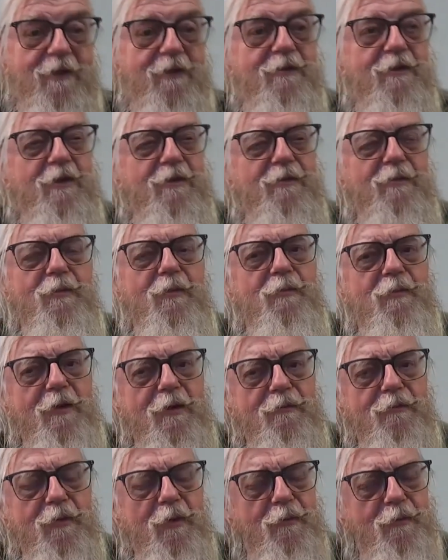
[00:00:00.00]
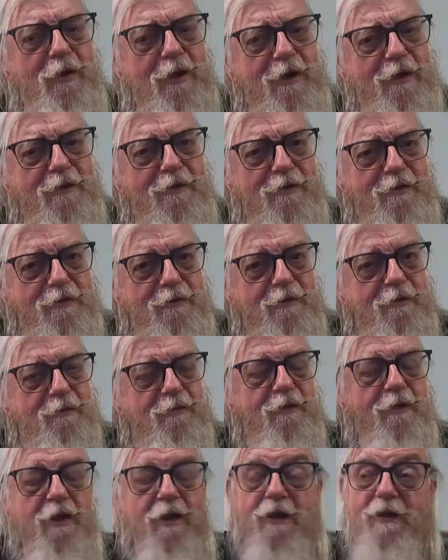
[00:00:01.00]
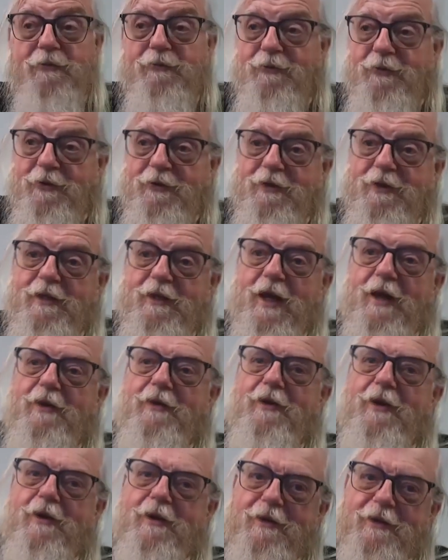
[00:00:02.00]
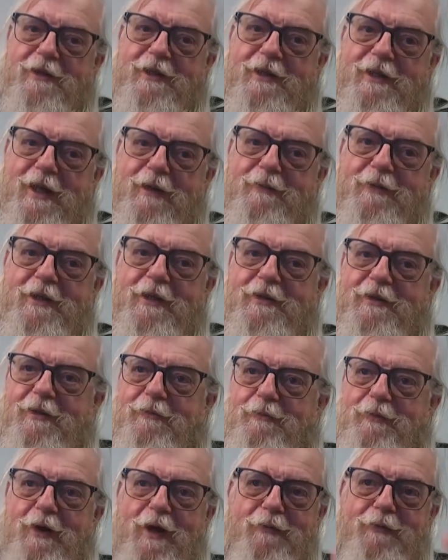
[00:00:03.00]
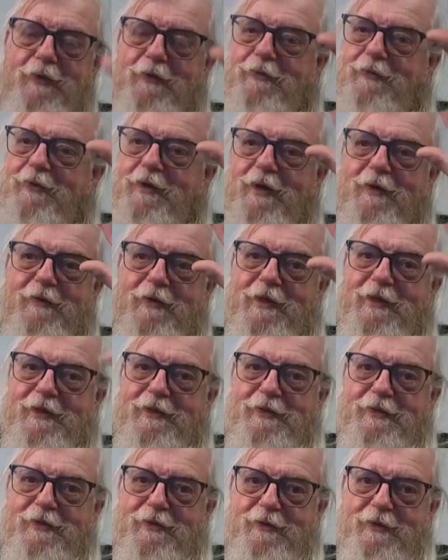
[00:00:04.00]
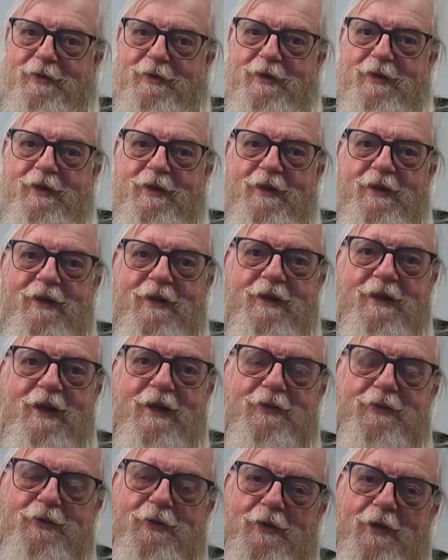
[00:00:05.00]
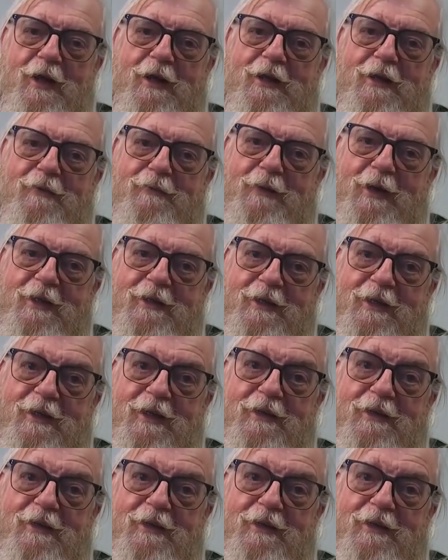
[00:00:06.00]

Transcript: So I said, propellers. That's pretty good. How hard can that be? It's a prop on front of an engine. And I was so naive back then.